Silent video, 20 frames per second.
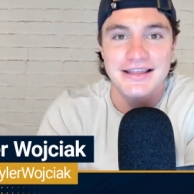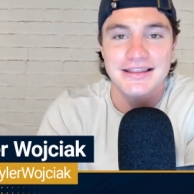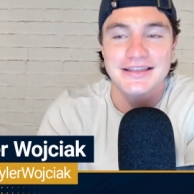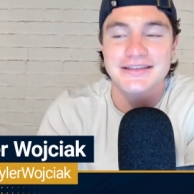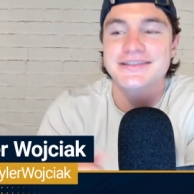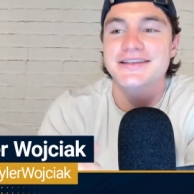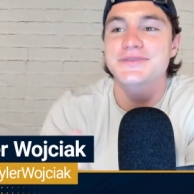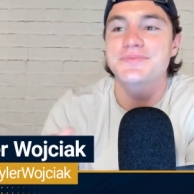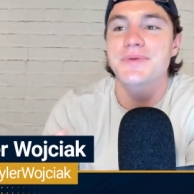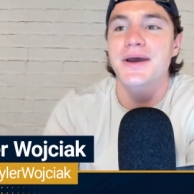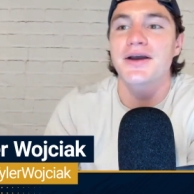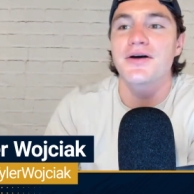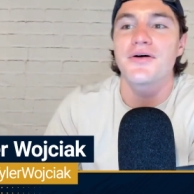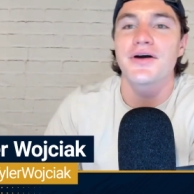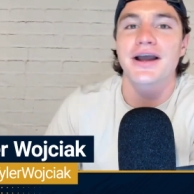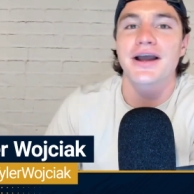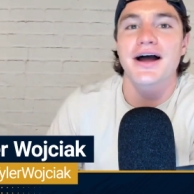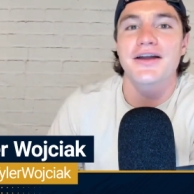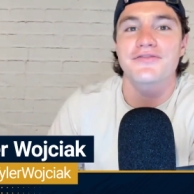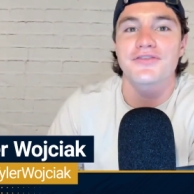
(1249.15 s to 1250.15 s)
This has been
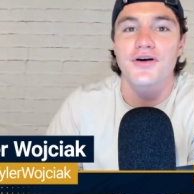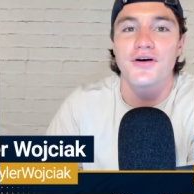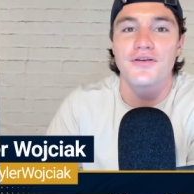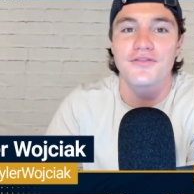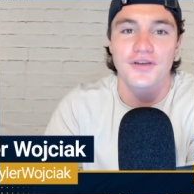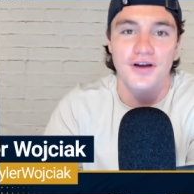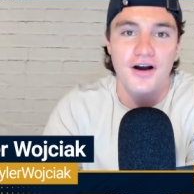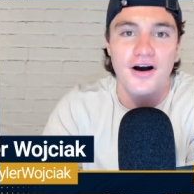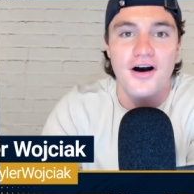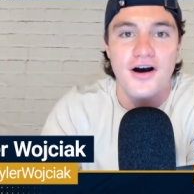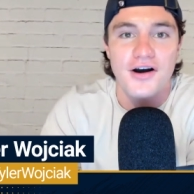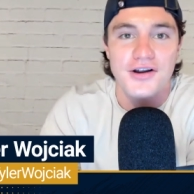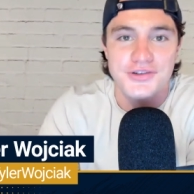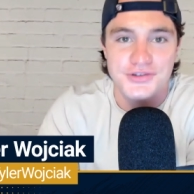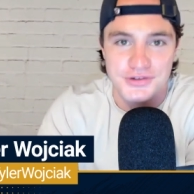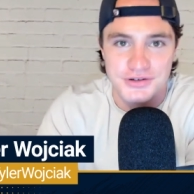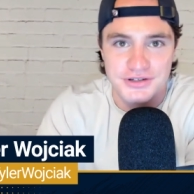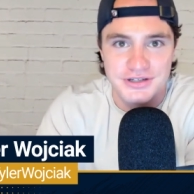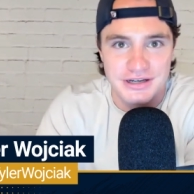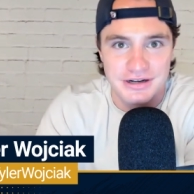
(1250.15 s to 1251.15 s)
going on for over one
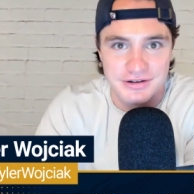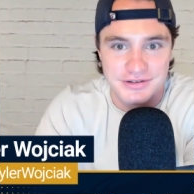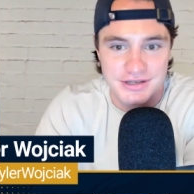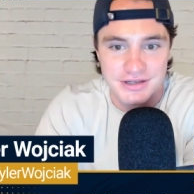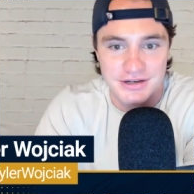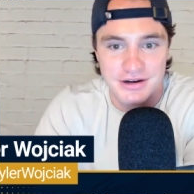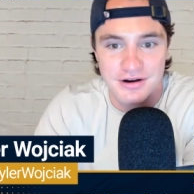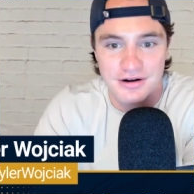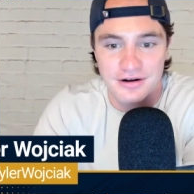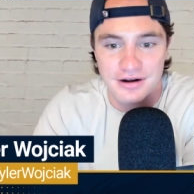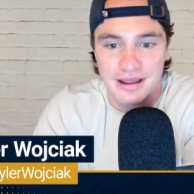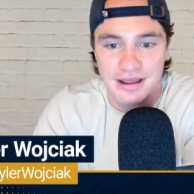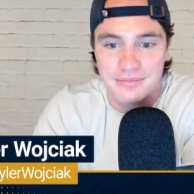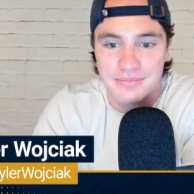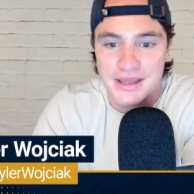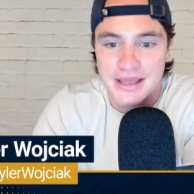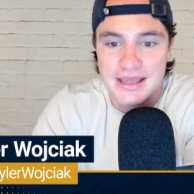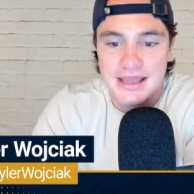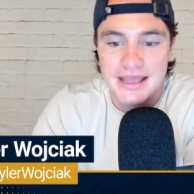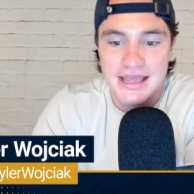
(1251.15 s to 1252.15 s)
hundred years at Notre
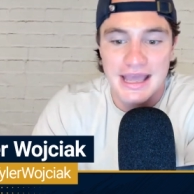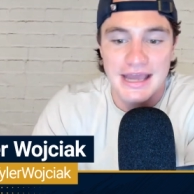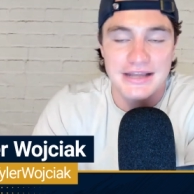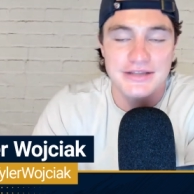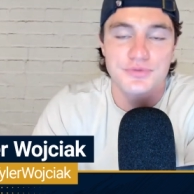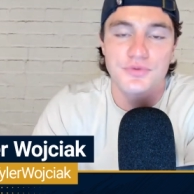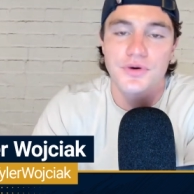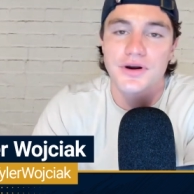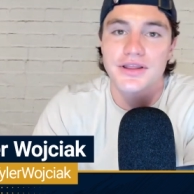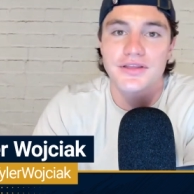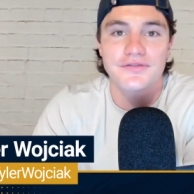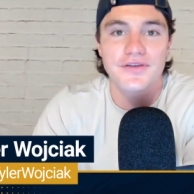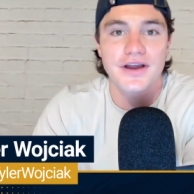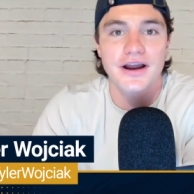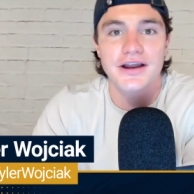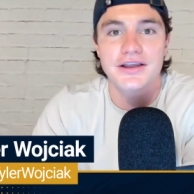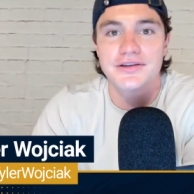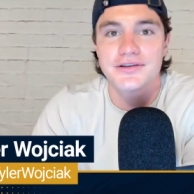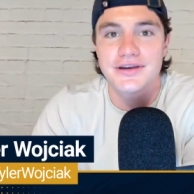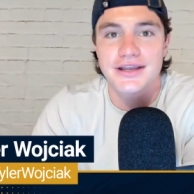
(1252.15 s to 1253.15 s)
Dame, and it's one of the
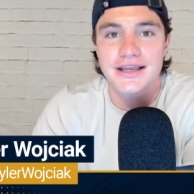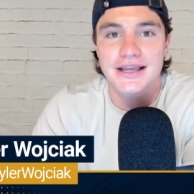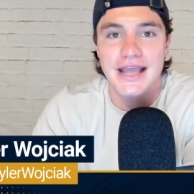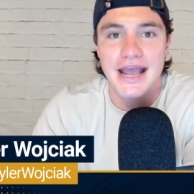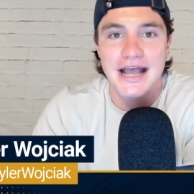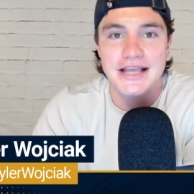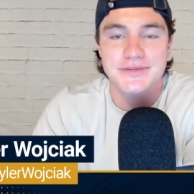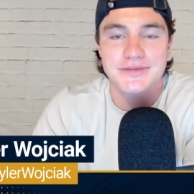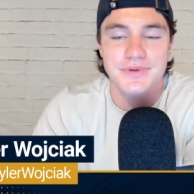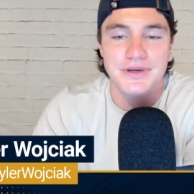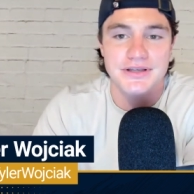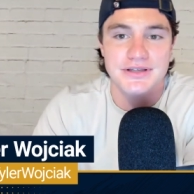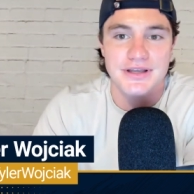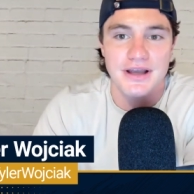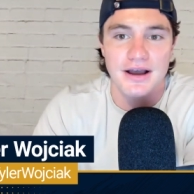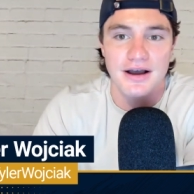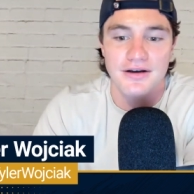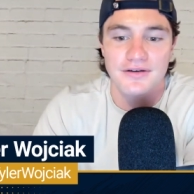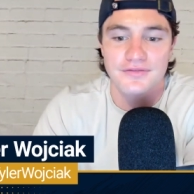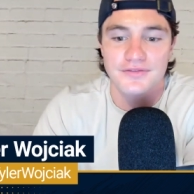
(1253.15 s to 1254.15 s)
very unique aspects
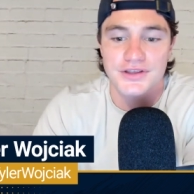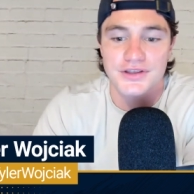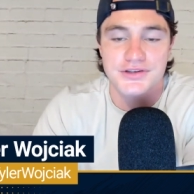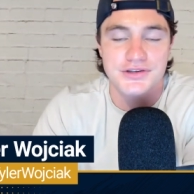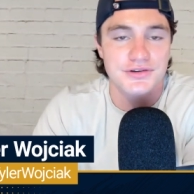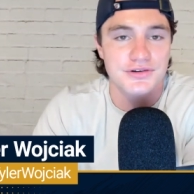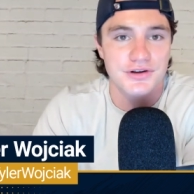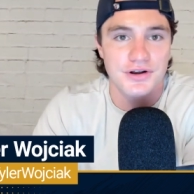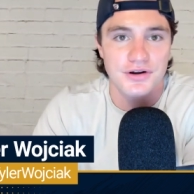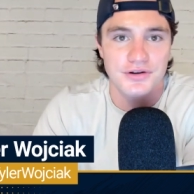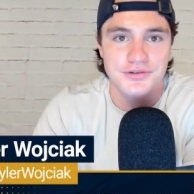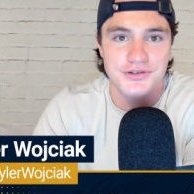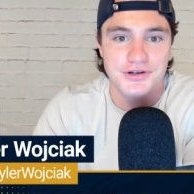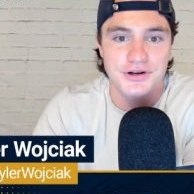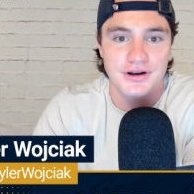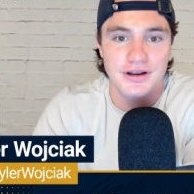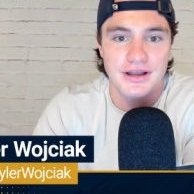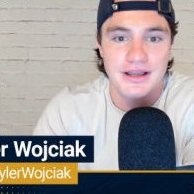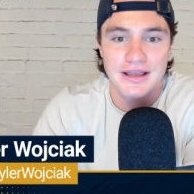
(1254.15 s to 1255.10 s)
of the student culture.